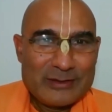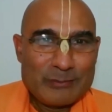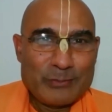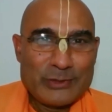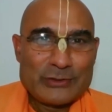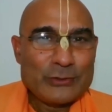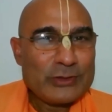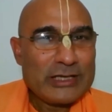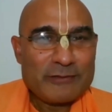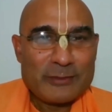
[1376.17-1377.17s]
but you
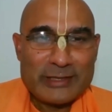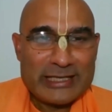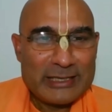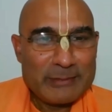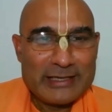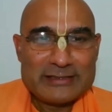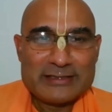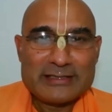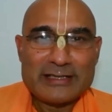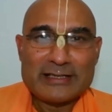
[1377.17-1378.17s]
never became
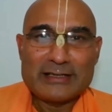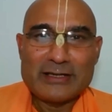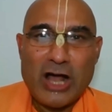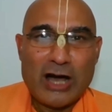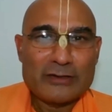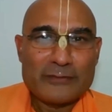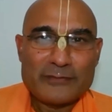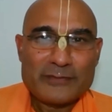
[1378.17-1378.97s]
agitated at all.